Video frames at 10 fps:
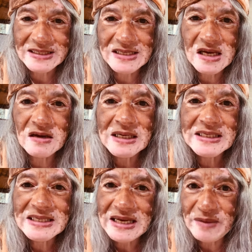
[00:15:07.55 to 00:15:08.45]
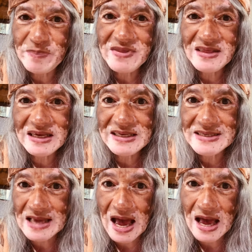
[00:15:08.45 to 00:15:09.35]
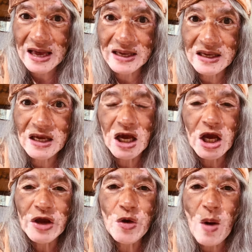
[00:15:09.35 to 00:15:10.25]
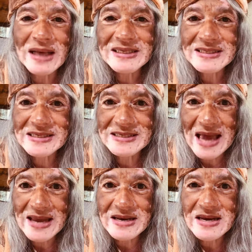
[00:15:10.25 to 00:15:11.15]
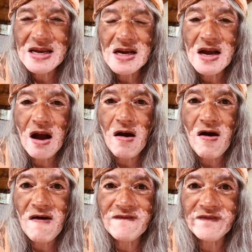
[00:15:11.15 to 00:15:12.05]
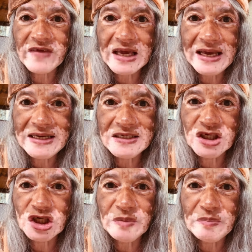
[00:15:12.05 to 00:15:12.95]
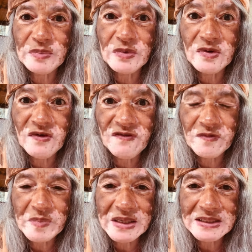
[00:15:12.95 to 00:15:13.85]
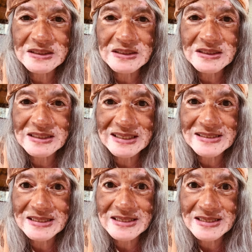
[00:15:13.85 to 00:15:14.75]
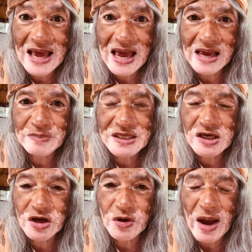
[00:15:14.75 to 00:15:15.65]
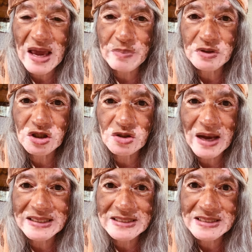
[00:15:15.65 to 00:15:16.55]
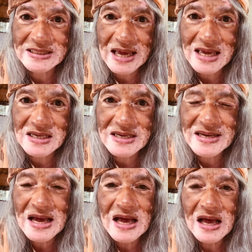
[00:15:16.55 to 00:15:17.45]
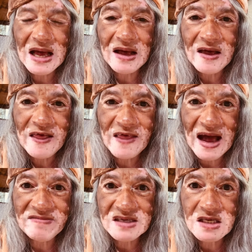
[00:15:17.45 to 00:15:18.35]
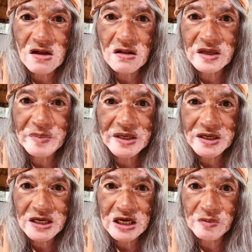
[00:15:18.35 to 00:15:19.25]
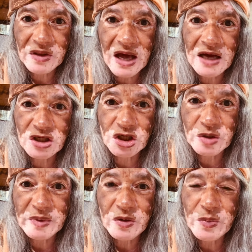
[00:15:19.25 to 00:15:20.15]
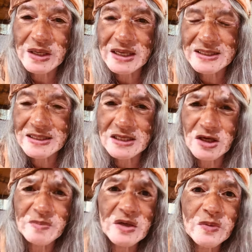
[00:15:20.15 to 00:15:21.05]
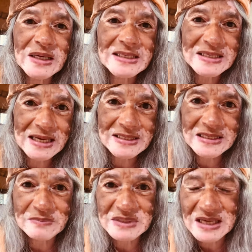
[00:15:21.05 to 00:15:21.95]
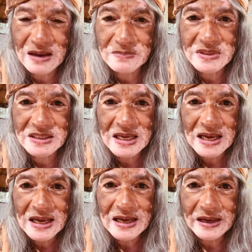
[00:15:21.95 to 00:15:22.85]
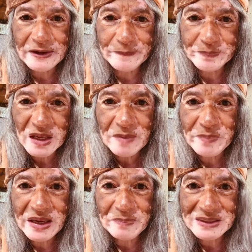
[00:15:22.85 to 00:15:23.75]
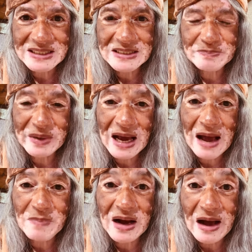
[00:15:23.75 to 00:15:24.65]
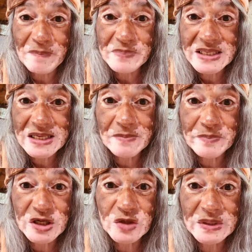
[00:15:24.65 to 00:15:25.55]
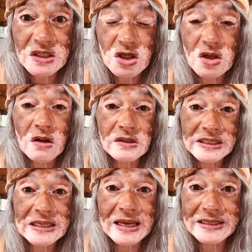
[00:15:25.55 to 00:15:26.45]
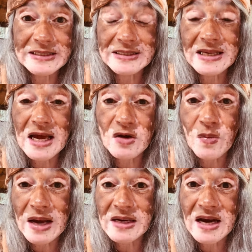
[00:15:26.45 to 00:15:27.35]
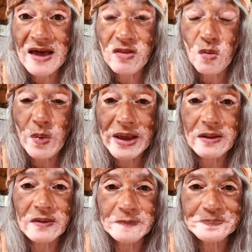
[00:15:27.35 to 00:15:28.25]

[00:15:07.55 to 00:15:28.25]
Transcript: So telepathy is high. Your understanding of energy movement is the same so you're able to understand uh, the other soul immediately without human words and human words can sometimes um, be a bit become cumbersome between souls that understand one another well.